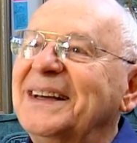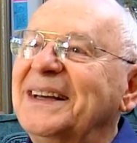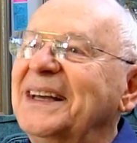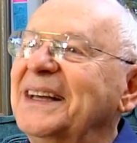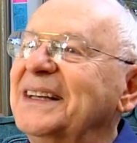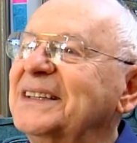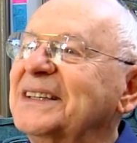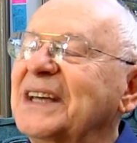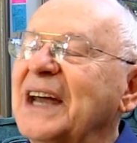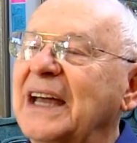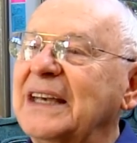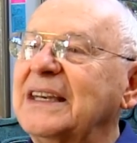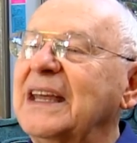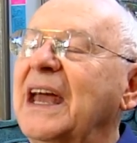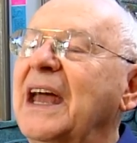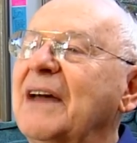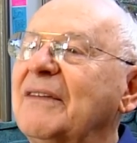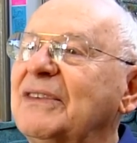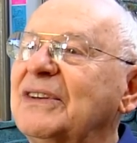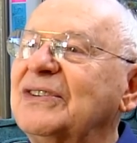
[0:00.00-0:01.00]
it's got to
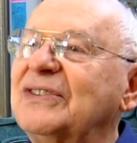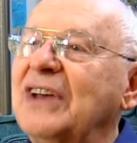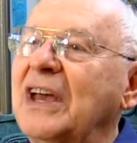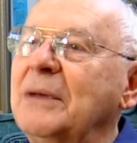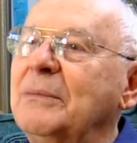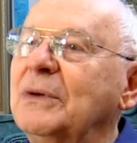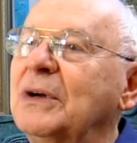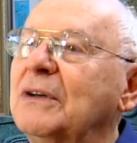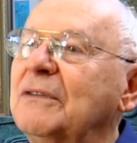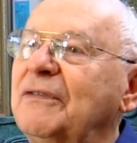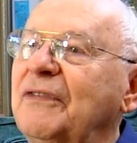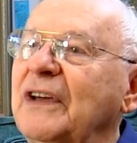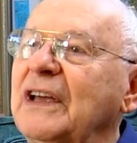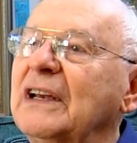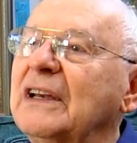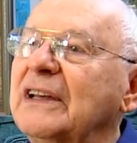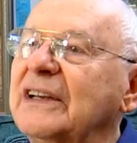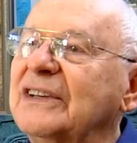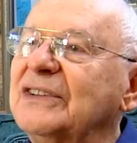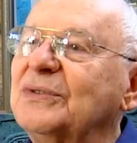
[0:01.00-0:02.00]
have the same good
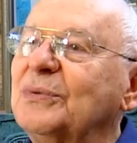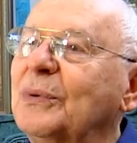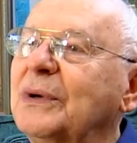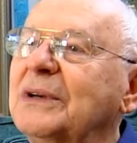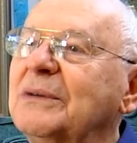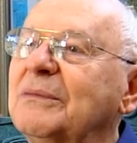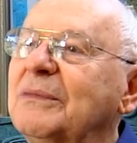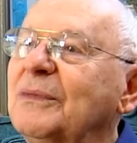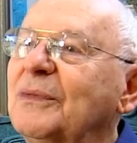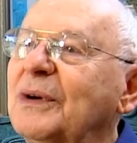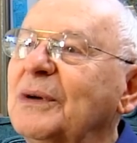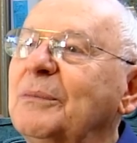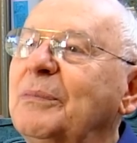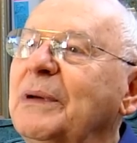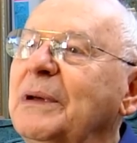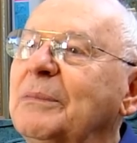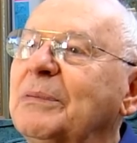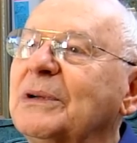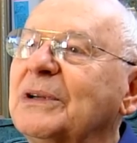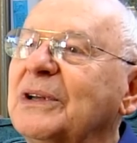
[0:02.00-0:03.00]
feelings when
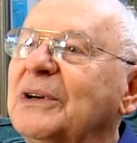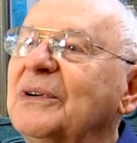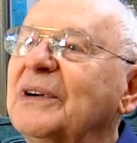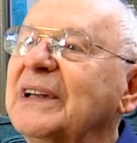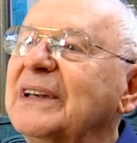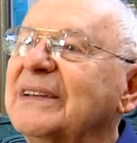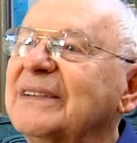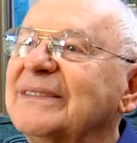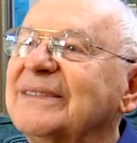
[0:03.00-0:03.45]
people do it.